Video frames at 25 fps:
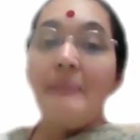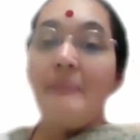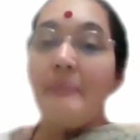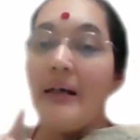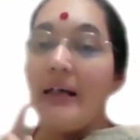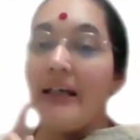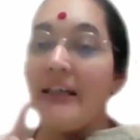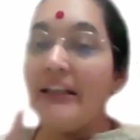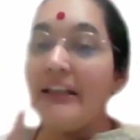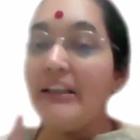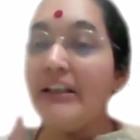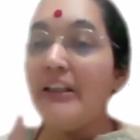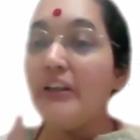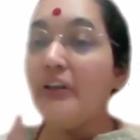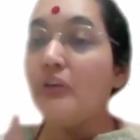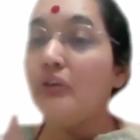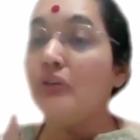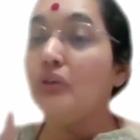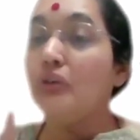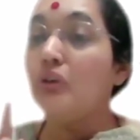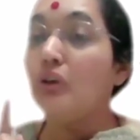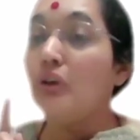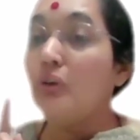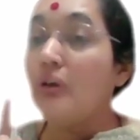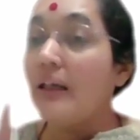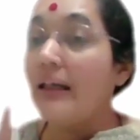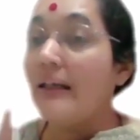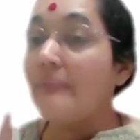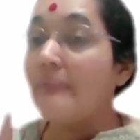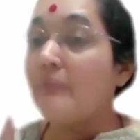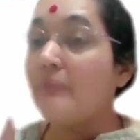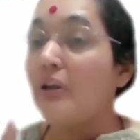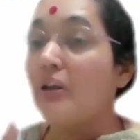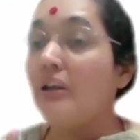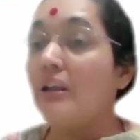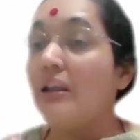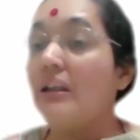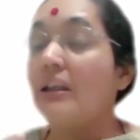Mind you, though
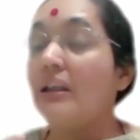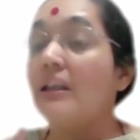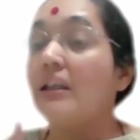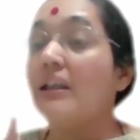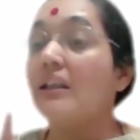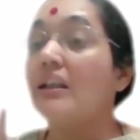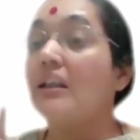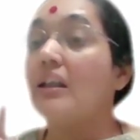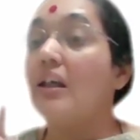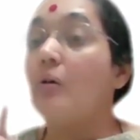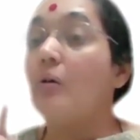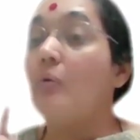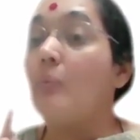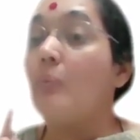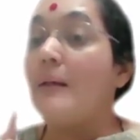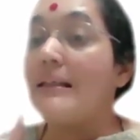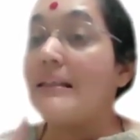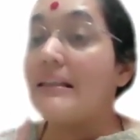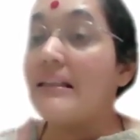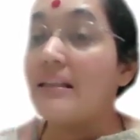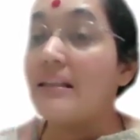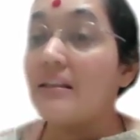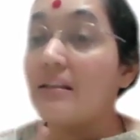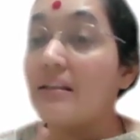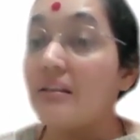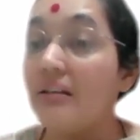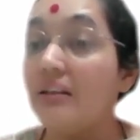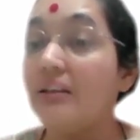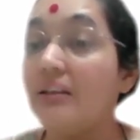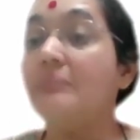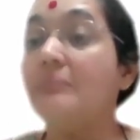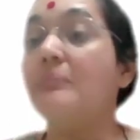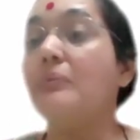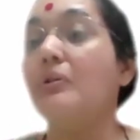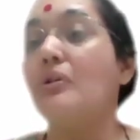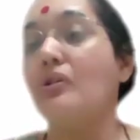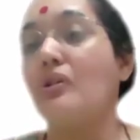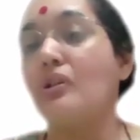I'm calling it the
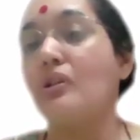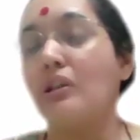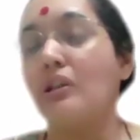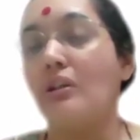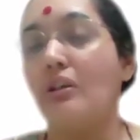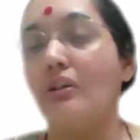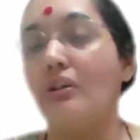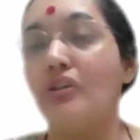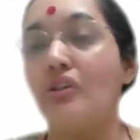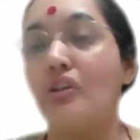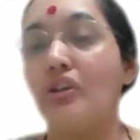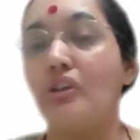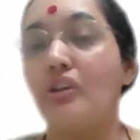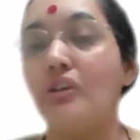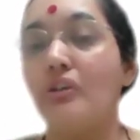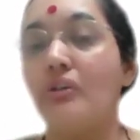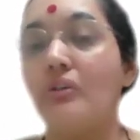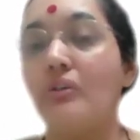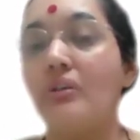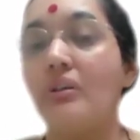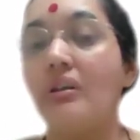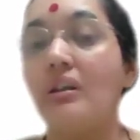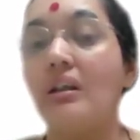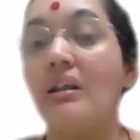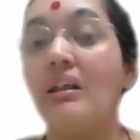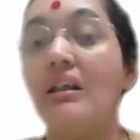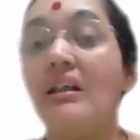westernmost longitude,